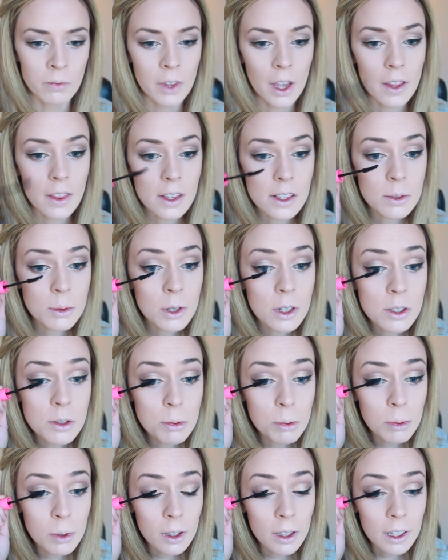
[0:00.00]
And this one is
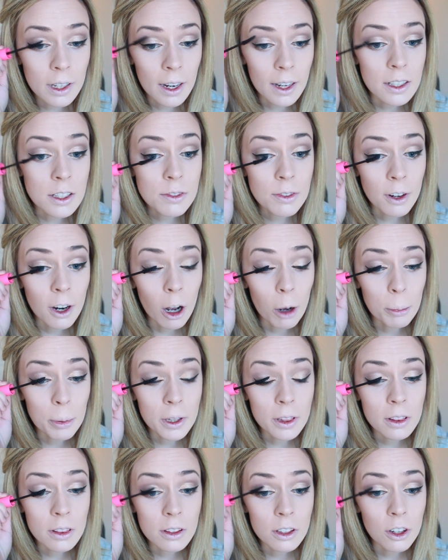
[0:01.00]
really nice for
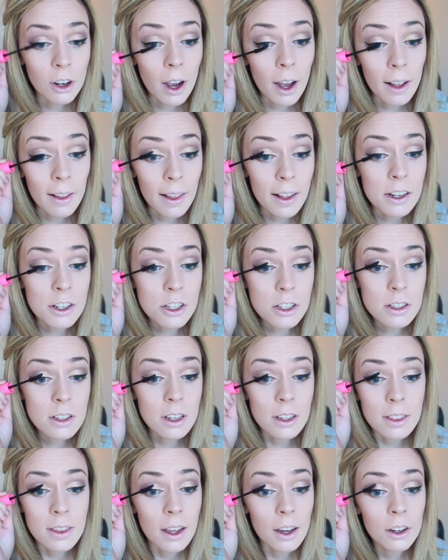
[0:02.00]
helping your eyelashes
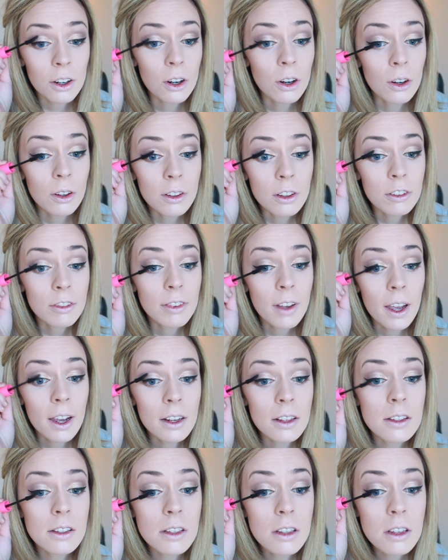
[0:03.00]
get that curled effect.